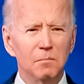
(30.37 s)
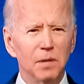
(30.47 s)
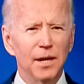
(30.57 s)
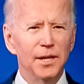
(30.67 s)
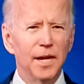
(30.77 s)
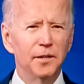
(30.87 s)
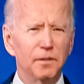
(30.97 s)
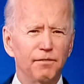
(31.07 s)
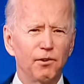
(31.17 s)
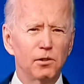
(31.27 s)
by the end of
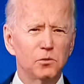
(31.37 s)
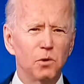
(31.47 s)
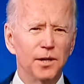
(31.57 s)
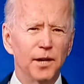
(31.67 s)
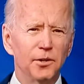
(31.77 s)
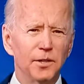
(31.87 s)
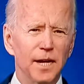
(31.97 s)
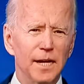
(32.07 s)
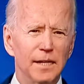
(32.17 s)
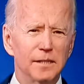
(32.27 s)
the first 100
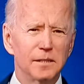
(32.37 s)
days.